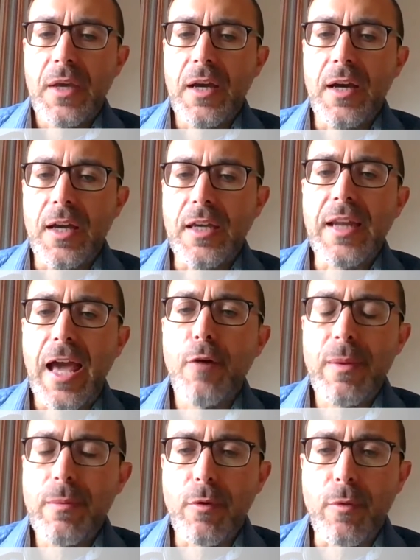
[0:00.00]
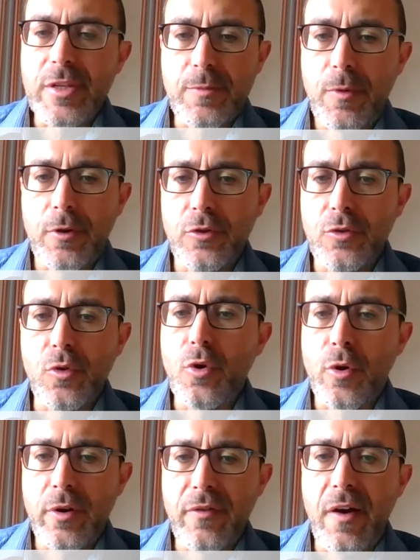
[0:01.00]
how people respond to
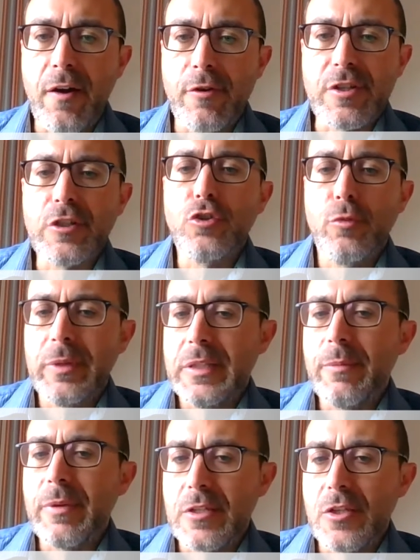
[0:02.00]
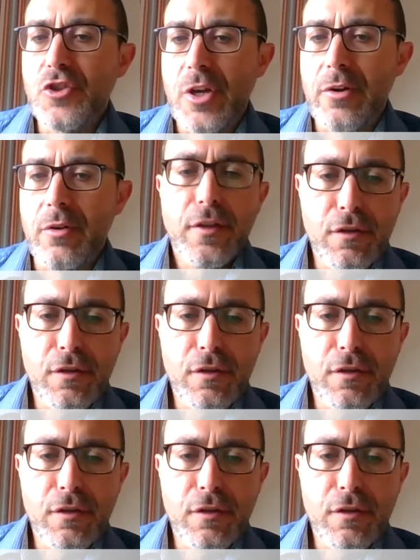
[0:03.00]
coronavirus and to pandemics in general.